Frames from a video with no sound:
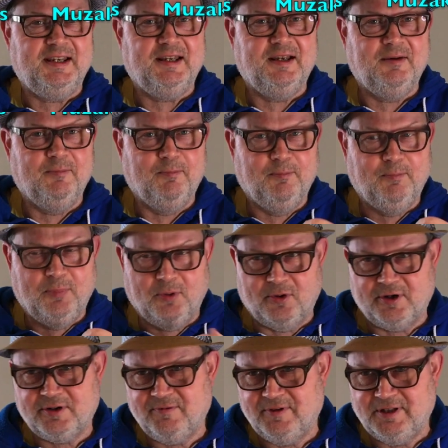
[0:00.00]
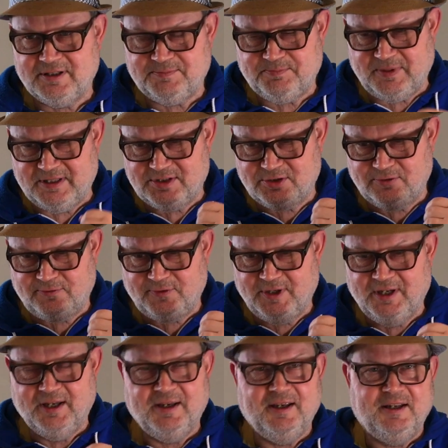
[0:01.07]
a board with a bunch of
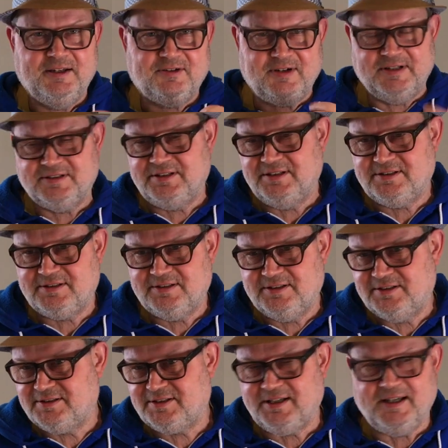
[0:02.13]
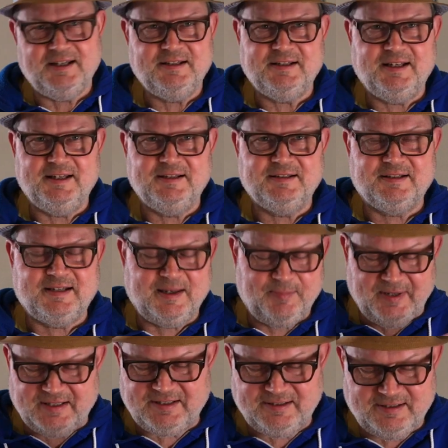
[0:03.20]
transistors and
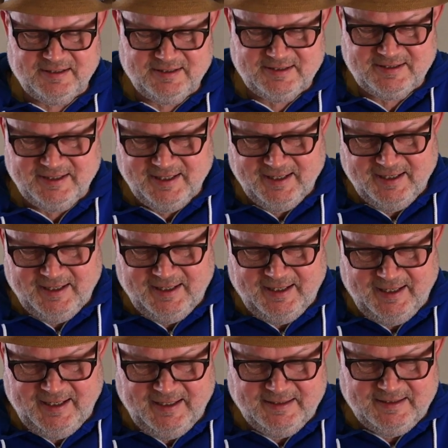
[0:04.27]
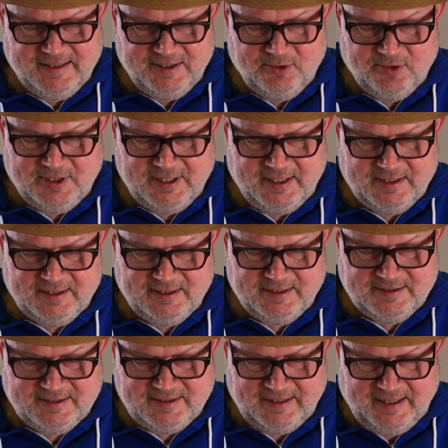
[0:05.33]
capacitors, and now
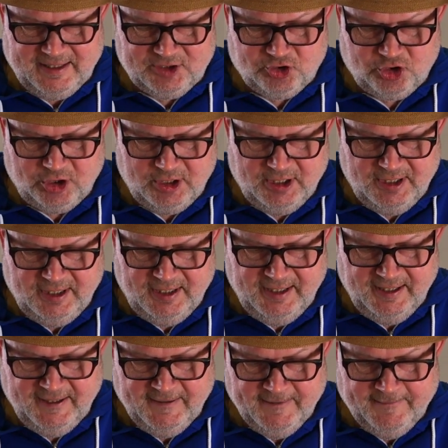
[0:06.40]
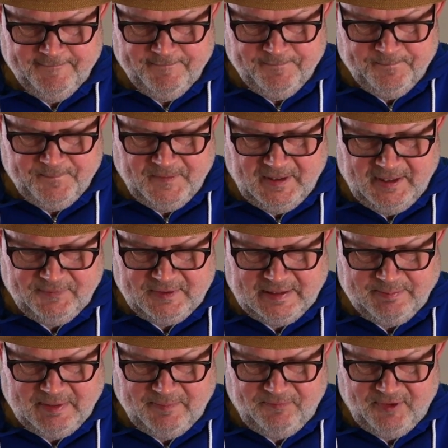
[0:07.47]
Khadas actually have
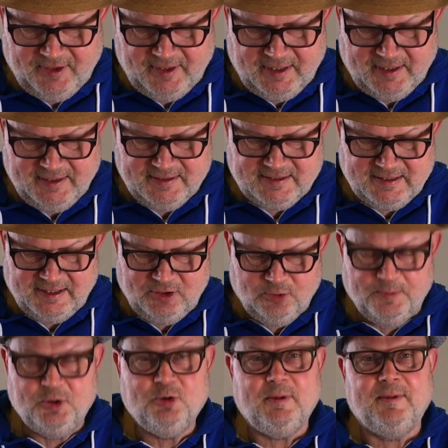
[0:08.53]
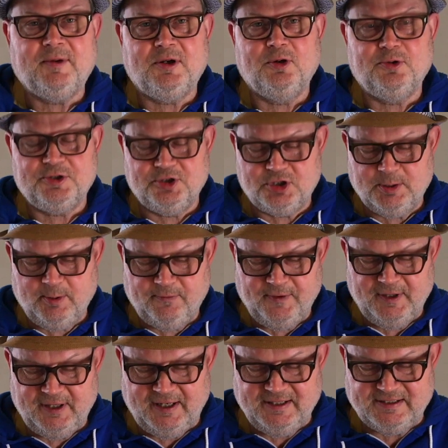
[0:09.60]
come up with a nice aluminum enclosure on top of
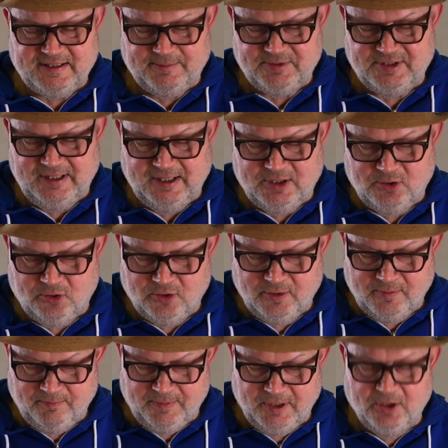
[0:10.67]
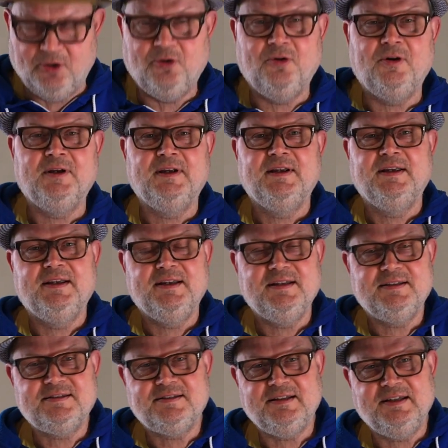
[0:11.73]
it and some silicone below.
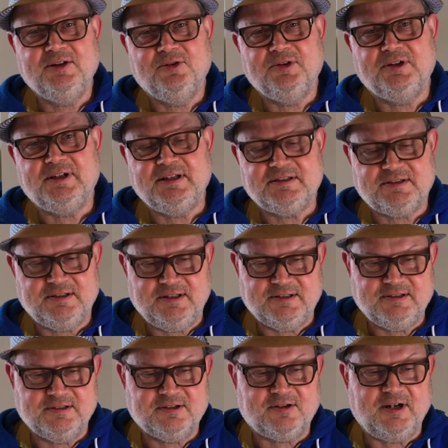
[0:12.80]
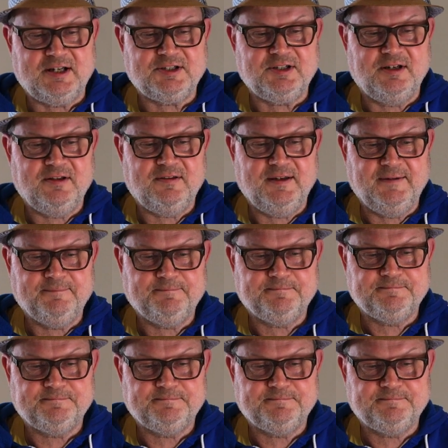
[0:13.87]
Sitting on a desk, it doesn't scratch anything.